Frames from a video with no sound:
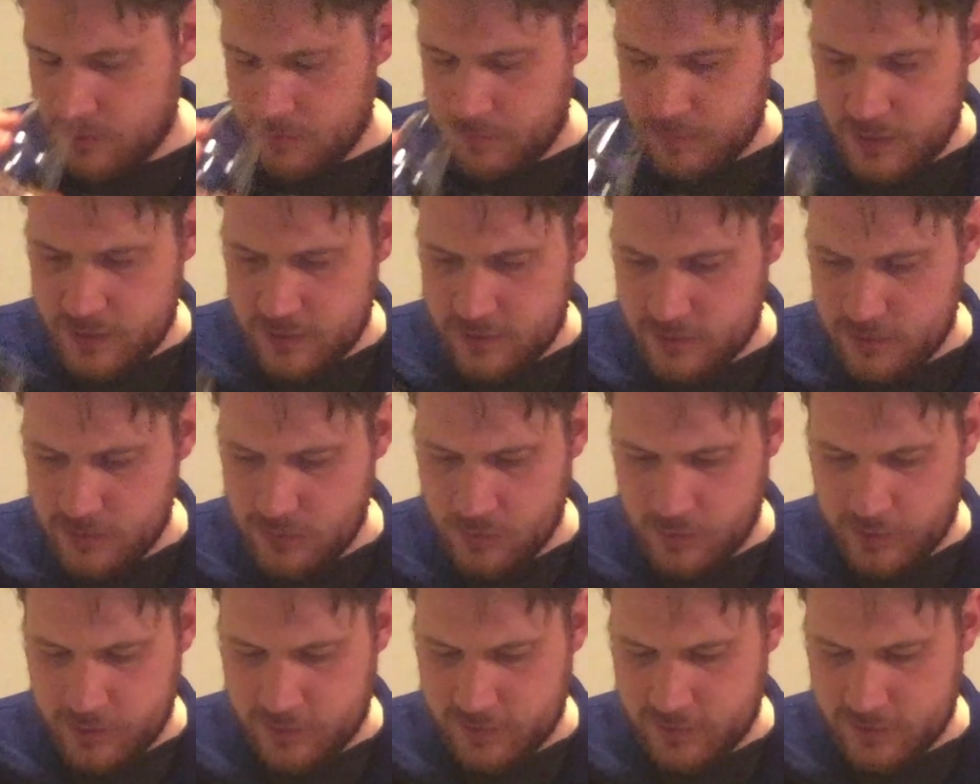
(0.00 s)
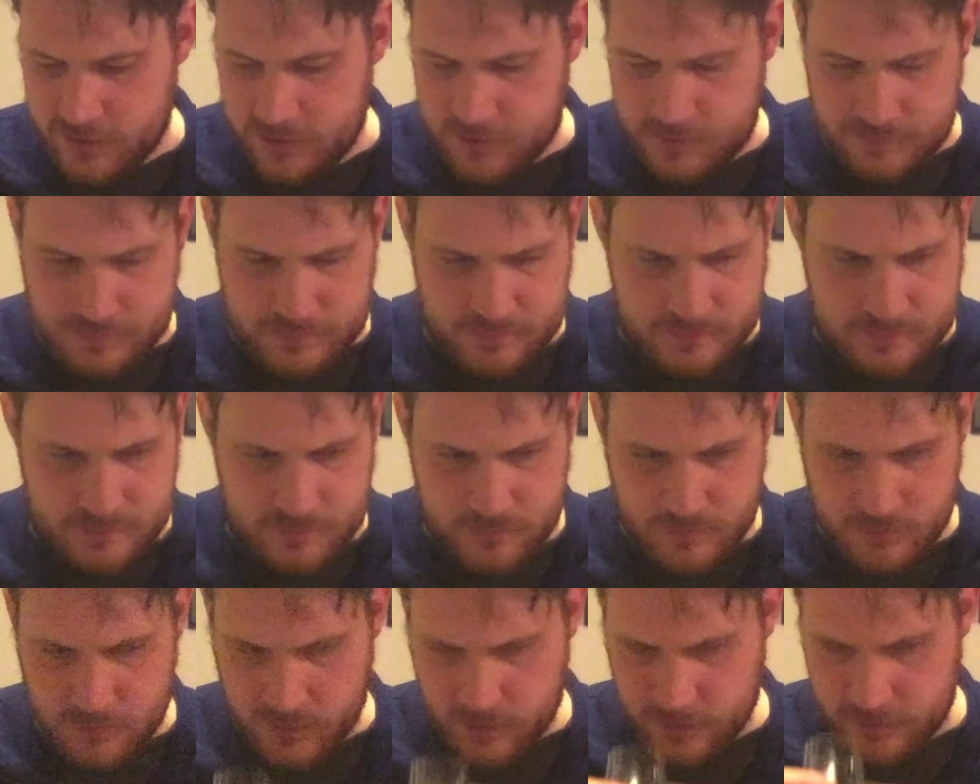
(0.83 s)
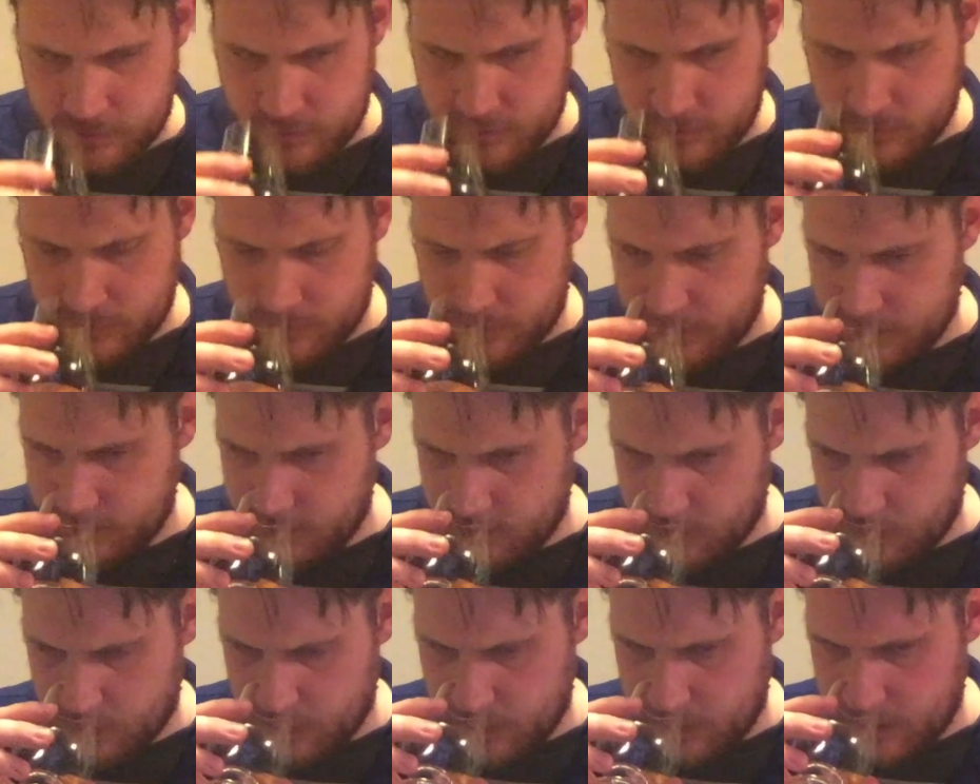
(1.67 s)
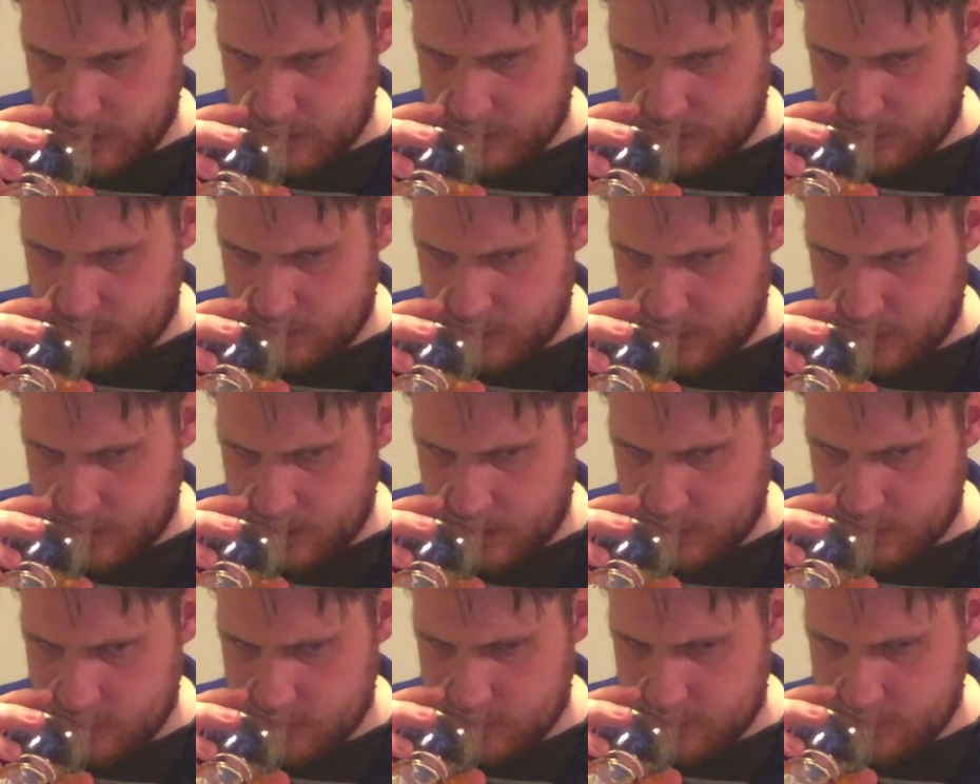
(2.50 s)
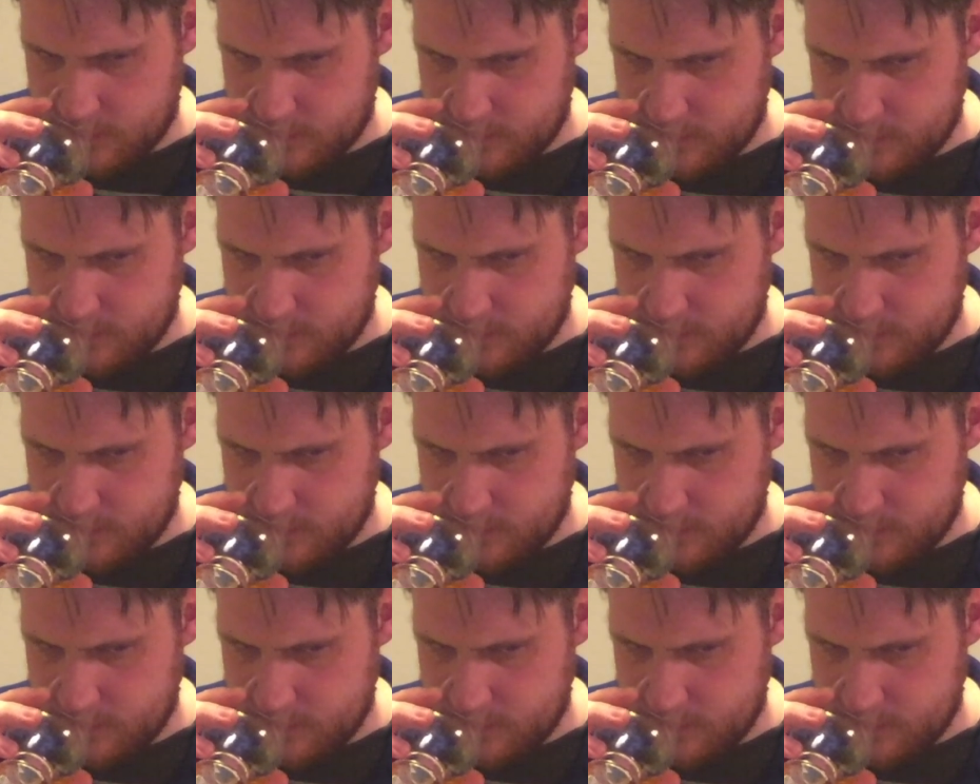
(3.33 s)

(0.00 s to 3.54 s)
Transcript: peated whiskey, I still think the green has the edge.